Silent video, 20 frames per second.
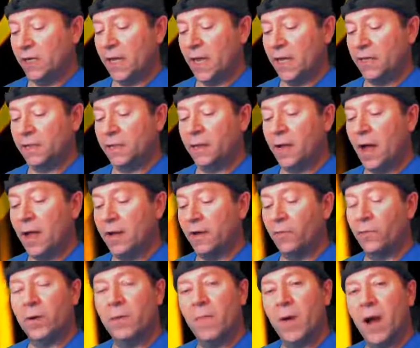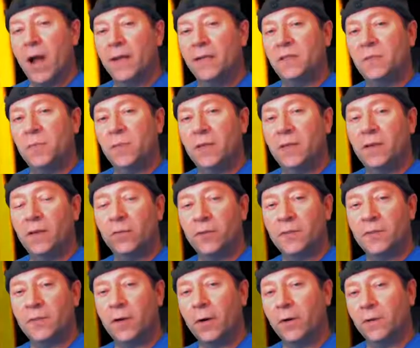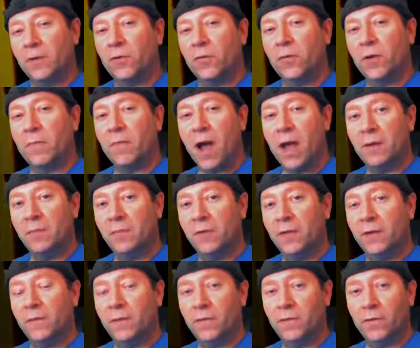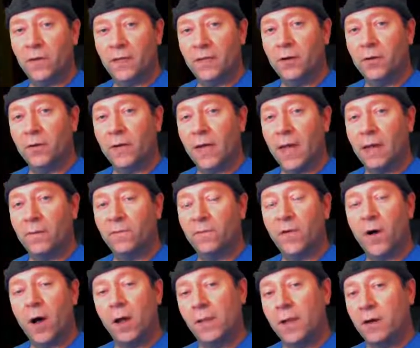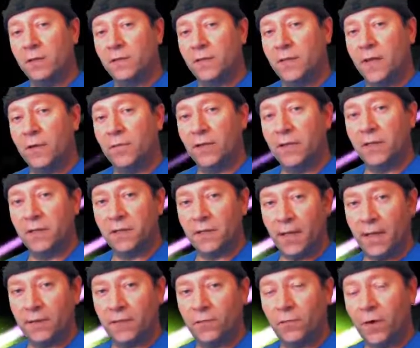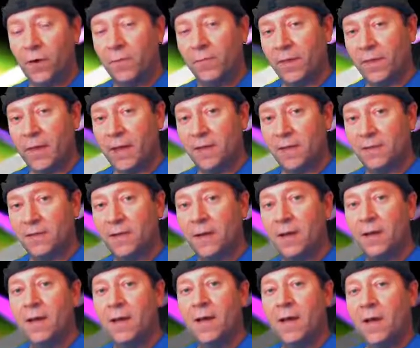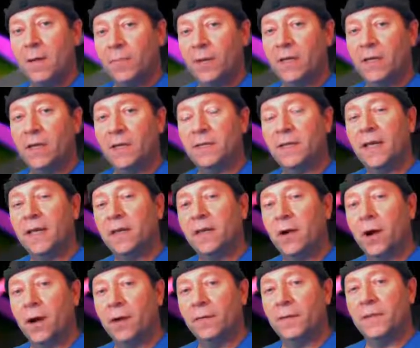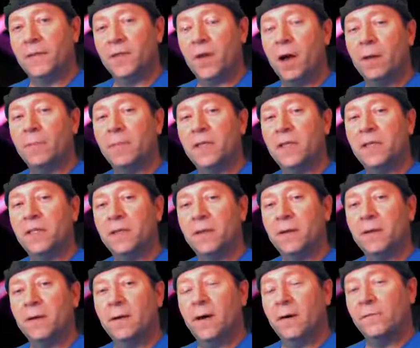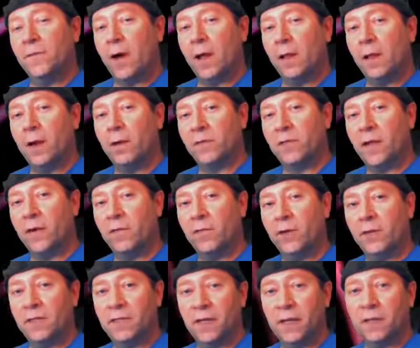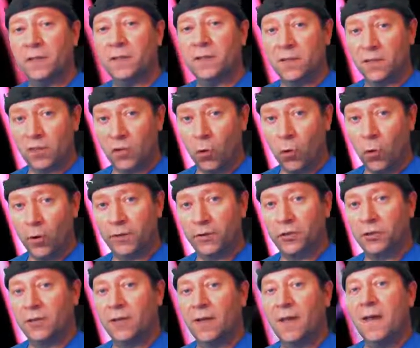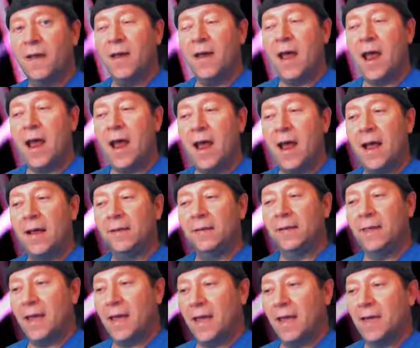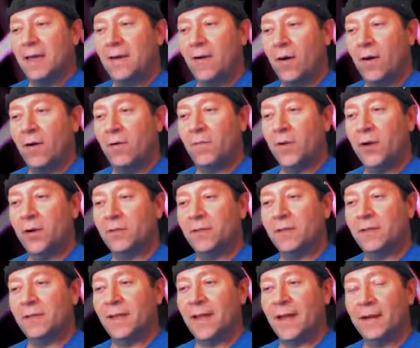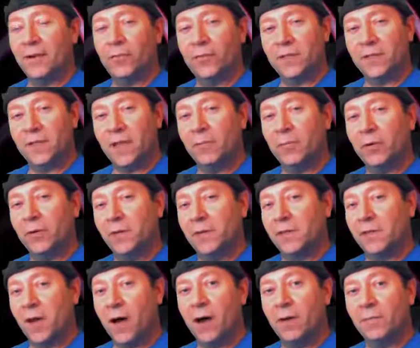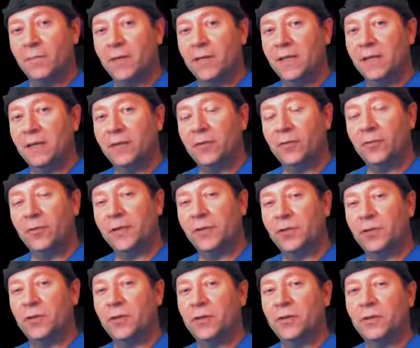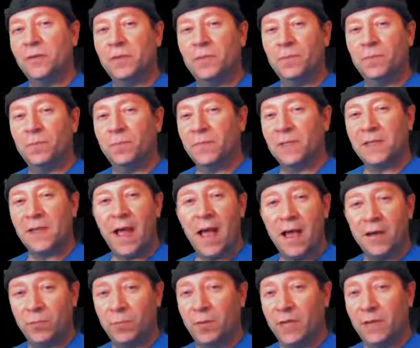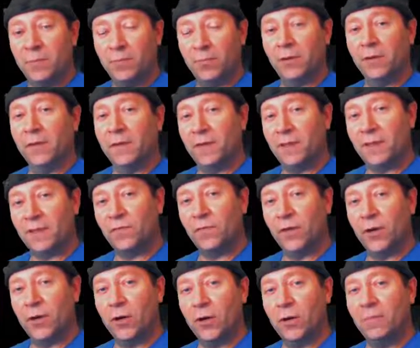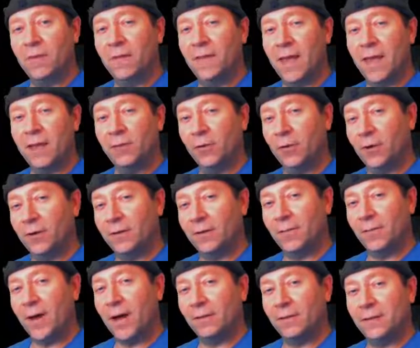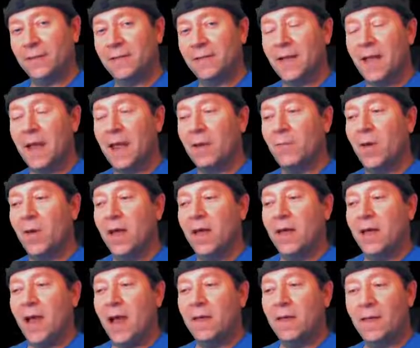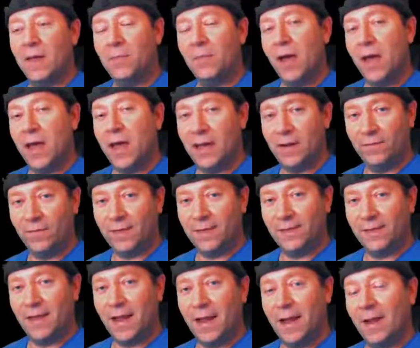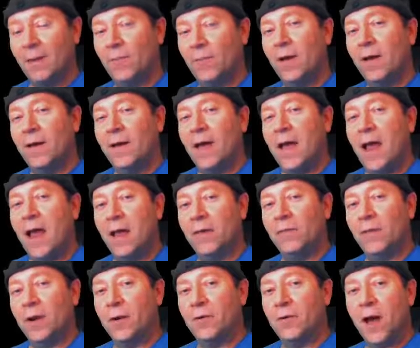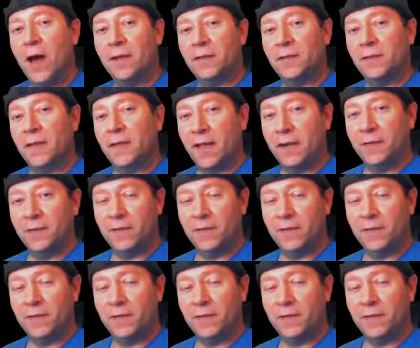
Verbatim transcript: case, it kind of reminds me, it started to remind me of the video game Fallout 76 from Bethesda, because they call the zombies in Fallout 76 the Scorched, and they almost like resemble the zombie creatures slash people in this film. They look about the same, and they behave the same, and they're not said